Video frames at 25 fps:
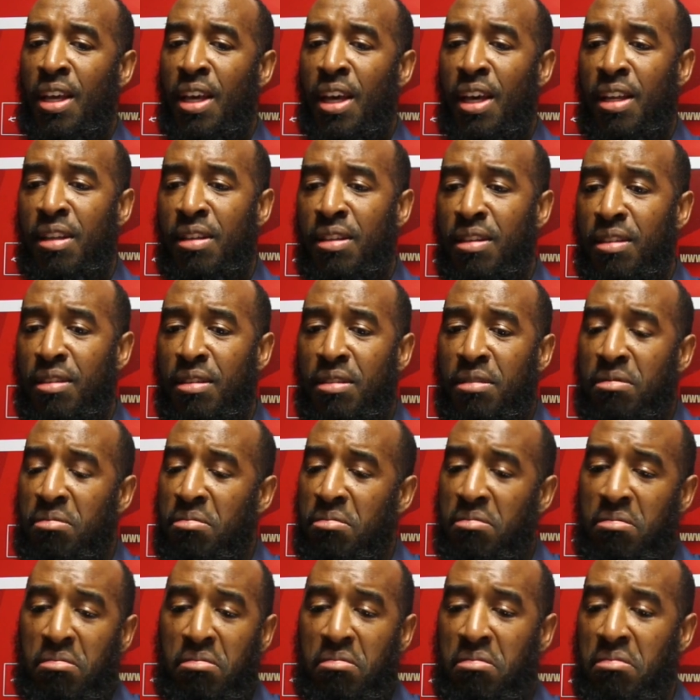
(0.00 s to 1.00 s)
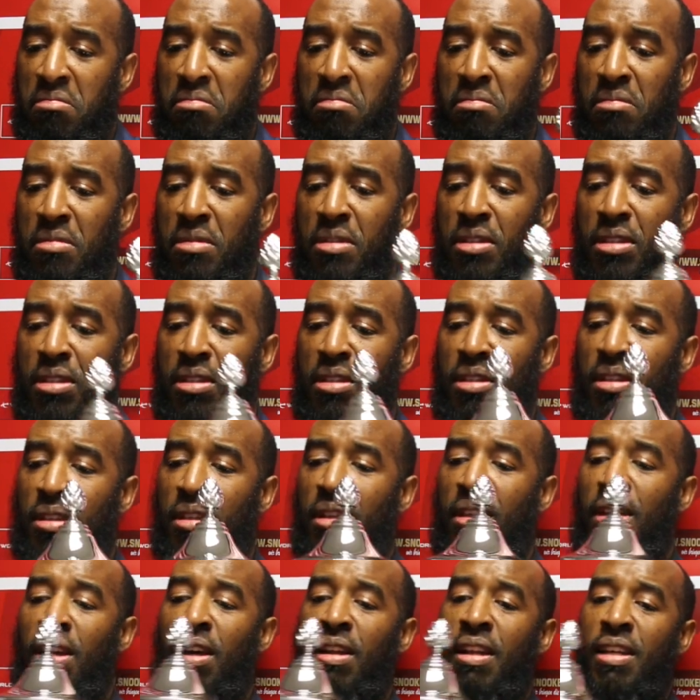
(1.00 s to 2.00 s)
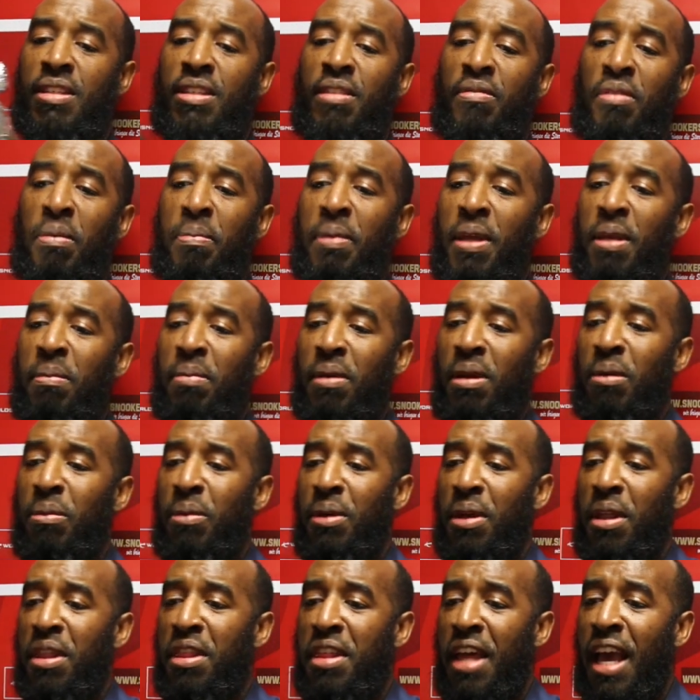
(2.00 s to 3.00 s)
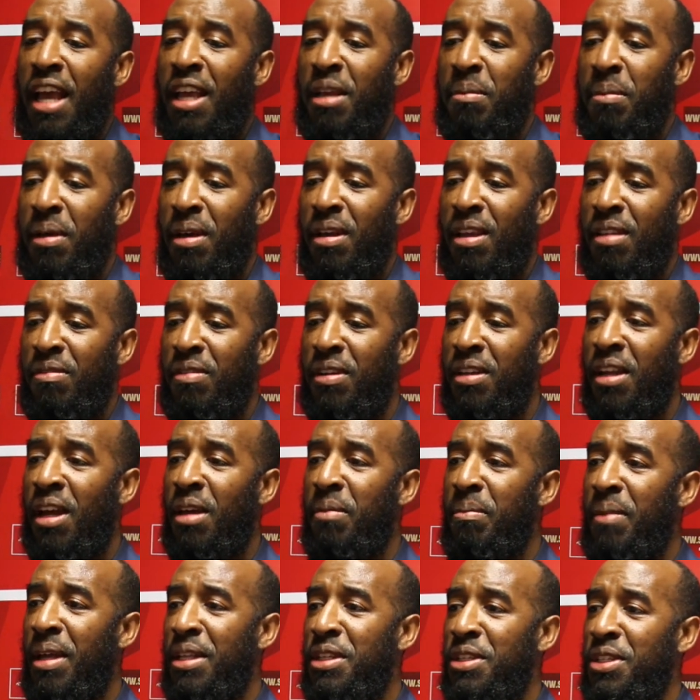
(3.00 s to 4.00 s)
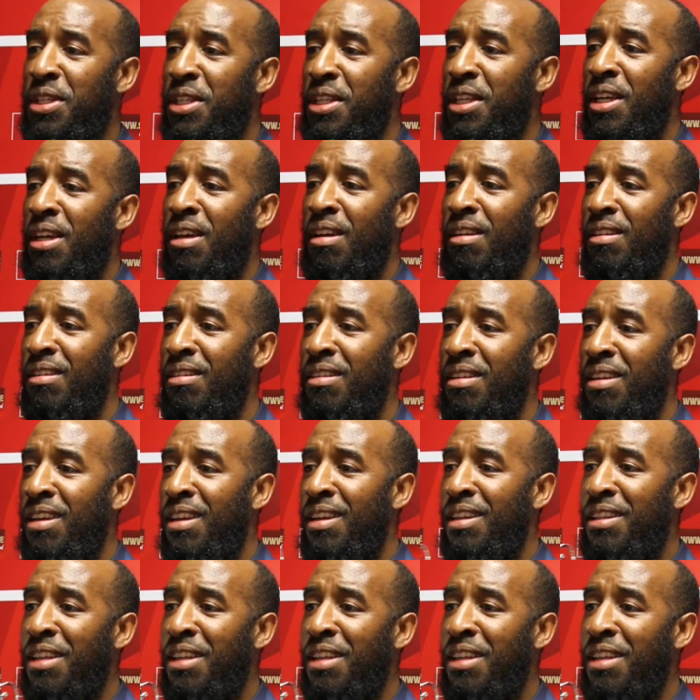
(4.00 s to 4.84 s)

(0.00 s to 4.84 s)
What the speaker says: And, you know, there's other people I want to thank, but if I don't mention you,